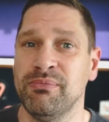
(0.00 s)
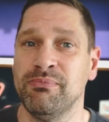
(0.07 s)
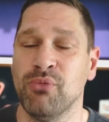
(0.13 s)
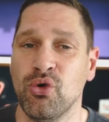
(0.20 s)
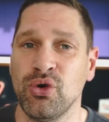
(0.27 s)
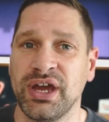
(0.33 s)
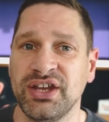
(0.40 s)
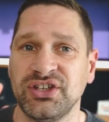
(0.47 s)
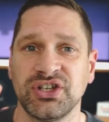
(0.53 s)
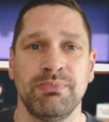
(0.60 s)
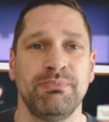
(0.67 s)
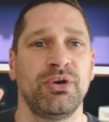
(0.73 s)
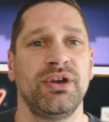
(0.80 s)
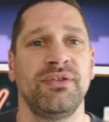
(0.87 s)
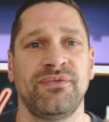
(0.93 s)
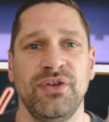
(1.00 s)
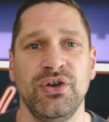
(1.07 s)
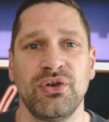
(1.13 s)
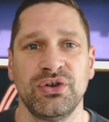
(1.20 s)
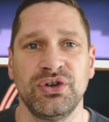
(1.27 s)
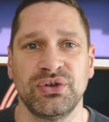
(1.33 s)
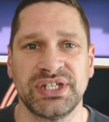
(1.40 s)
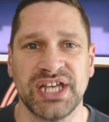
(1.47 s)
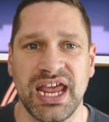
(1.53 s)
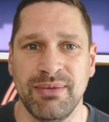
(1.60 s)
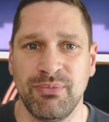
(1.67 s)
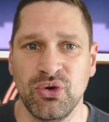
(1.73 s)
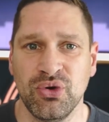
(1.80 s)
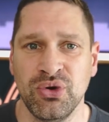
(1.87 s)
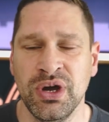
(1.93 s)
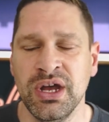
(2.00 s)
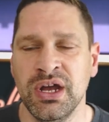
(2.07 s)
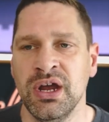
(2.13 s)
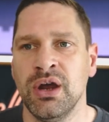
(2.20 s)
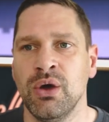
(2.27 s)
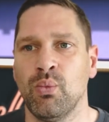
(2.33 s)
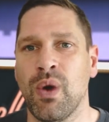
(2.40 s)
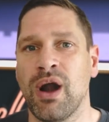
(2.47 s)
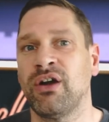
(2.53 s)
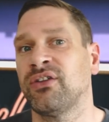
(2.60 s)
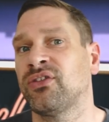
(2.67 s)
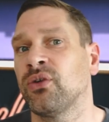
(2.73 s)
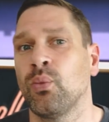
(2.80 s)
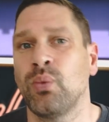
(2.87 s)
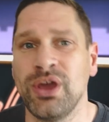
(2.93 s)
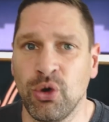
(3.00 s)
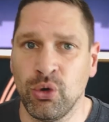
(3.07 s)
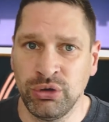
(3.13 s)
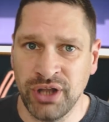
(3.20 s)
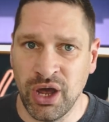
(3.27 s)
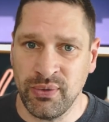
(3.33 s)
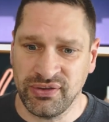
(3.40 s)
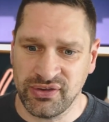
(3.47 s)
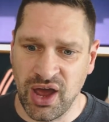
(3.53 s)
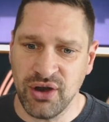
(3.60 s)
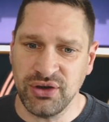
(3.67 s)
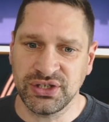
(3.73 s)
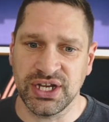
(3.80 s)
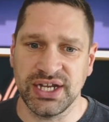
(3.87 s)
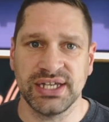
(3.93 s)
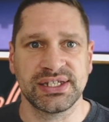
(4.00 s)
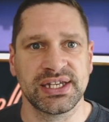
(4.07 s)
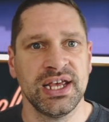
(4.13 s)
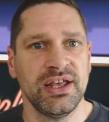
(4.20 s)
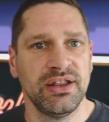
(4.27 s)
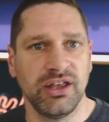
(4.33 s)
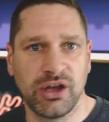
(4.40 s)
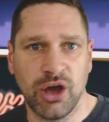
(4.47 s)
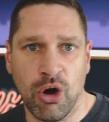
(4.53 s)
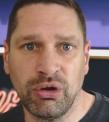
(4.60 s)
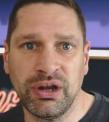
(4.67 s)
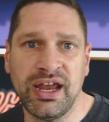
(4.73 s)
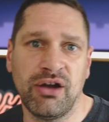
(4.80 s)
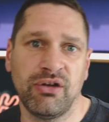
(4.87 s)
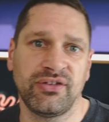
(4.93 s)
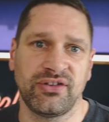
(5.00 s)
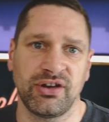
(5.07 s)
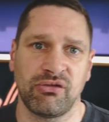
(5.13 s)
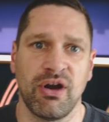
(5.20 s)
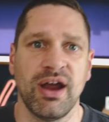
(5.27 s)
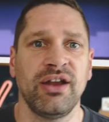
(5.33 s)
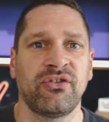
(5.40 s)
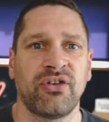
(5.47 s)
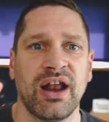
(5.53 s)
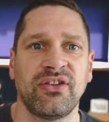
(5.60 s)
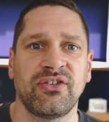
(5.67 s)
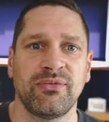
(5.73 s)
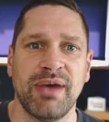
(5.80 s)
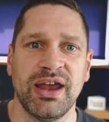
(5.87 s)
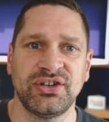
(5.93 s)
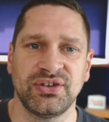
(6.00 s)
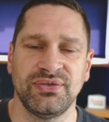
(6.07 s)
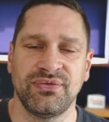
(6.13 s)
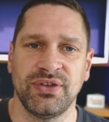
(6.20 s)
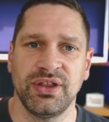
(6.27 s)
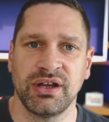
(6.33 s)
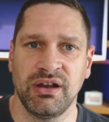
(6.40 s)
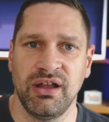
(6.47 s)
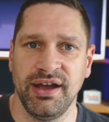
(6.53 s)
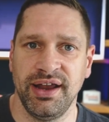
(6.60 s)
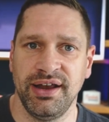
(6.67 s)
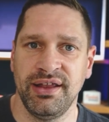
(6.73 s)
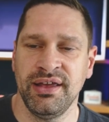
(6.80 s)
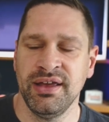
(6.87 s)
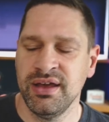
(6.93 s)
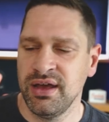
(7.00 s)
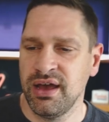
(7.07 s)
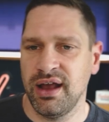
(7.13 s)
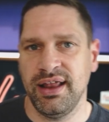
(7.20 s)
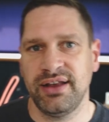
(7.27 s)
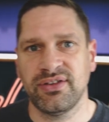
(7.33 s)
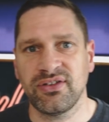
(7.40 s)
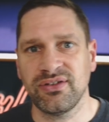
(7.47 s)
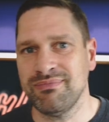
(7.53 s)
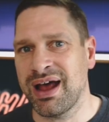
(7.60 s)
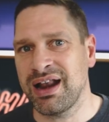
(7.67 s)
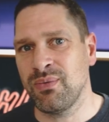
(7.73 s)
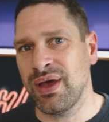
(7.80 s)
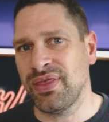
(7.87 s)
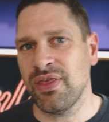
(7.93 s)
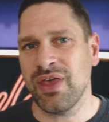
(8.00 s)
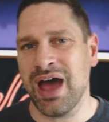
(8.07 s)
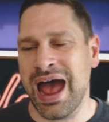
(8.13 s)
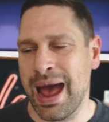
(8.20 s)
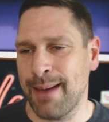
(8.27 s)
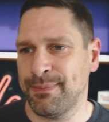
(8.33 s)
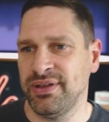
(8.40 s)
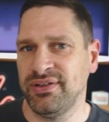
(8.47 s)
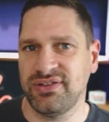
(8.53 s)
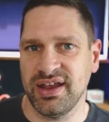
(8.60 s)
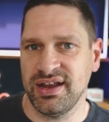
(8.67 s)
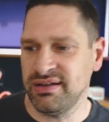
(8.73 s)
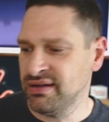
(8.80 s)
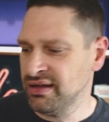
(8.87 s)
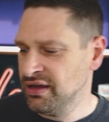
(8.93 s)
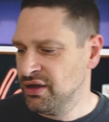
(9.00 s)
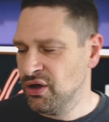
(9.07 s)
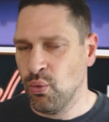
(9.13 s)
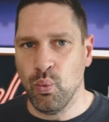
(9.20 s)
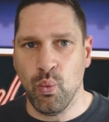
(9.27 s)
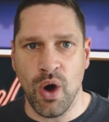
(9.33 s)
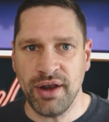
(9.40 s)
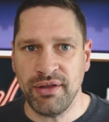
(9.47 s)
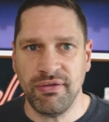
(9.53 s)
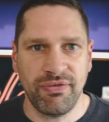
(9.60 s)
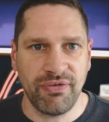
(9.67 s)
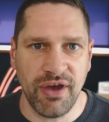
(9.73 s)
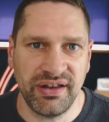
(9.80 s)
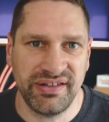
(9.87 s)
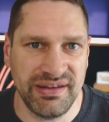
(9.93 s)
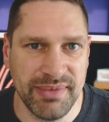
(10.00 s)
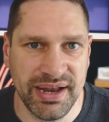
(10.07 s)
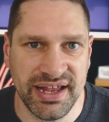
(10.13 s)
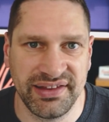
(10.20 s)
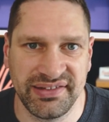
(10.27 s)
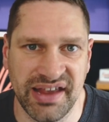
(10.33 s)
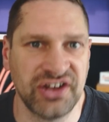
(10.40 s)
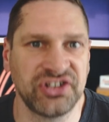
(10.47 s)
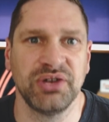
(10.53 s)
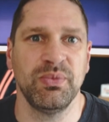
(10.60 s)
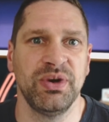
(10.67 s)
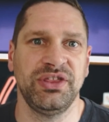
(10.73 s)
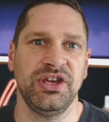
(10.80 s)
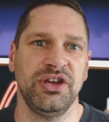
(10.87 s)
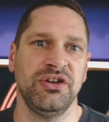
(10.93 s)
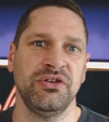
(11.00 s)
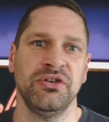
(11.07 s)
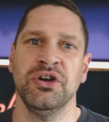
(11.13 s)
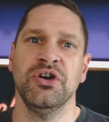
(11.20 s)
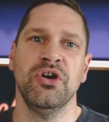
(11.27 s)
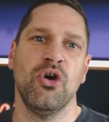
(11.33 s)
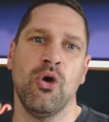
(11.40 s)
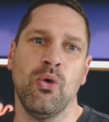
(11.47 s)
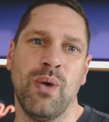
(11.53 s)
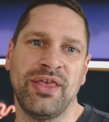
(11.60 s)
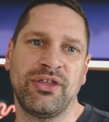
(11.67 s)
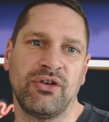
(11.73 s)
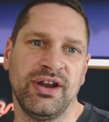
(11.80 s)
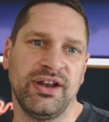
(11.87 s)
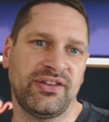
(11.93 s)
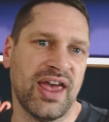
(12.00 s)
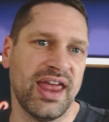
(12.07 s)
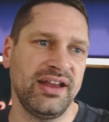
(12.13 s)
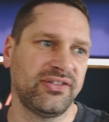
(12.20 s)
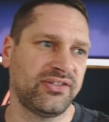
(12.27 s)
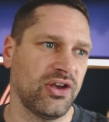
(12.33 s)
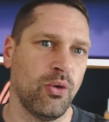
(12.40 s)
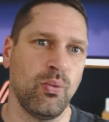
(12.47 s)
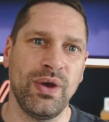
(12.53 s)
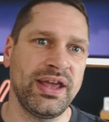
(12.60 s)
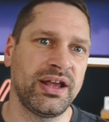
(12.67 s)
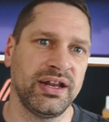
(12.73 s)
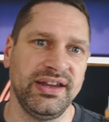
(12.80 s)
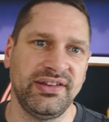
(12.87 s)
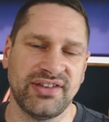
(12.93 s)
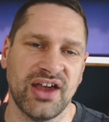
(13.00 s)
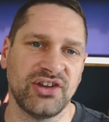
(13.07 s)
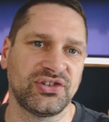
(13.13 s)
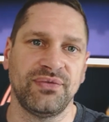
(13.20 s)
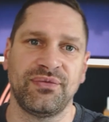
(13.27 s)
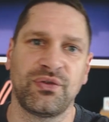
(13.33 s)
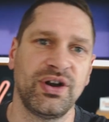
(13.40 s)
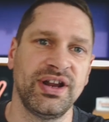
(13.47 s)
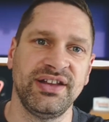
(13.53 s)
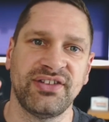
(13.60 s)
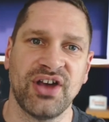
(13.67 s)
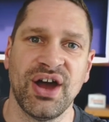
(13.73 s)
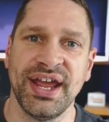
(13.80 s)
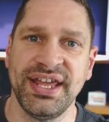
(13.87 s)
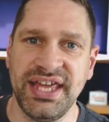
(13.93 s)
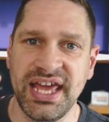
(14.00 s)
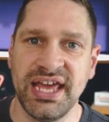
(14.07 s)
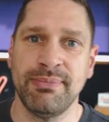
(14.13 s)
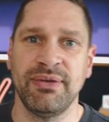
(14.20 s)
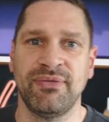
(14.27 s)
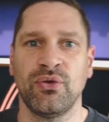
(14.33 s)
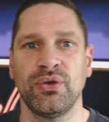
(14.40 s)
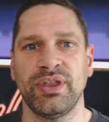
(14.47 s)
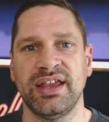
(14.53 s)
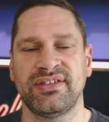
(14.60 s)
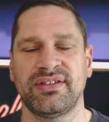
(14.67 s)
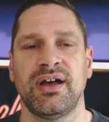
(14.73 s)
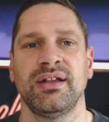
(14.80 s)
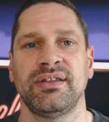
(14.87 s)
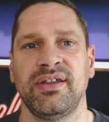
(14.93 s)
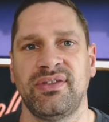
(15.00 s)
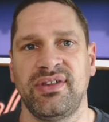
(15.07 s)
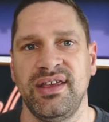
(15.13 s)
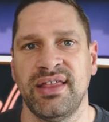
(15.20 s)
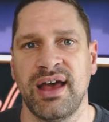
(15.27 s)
mortgage and putting food on your table. Whereas we all know as coaches, the goal here is to create a transformation for the client. And it doesn't matter whether that happens in one 30-minute session with you or whether it takes a weekly session for an entire year before they start to see that